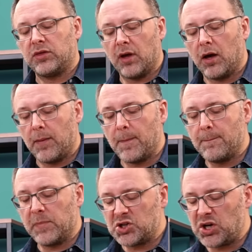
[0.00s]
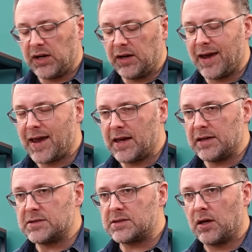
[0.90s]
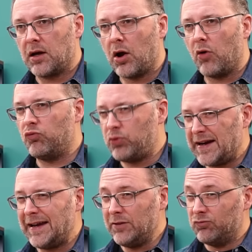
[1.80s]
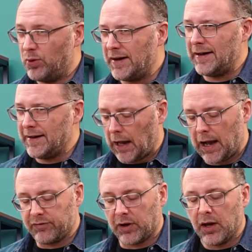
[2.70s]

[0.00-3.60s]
The machine is really, really clever.